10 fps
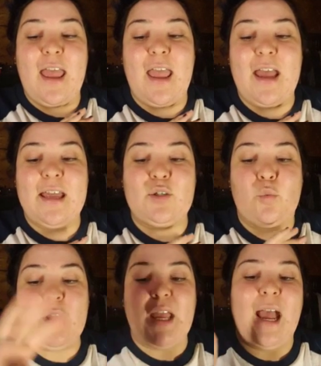And
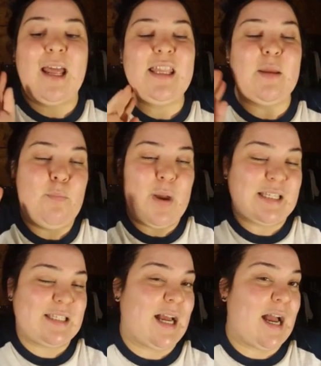we had the
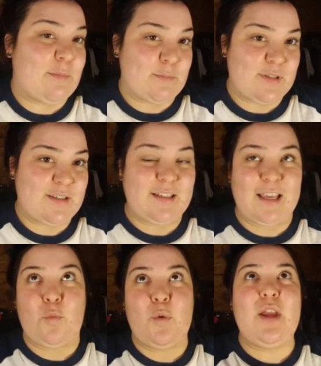best times.
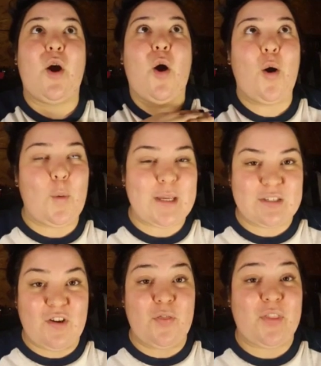Like, we
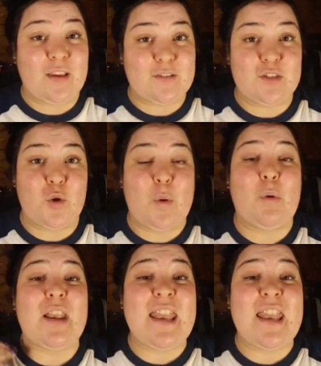always found things to do. We were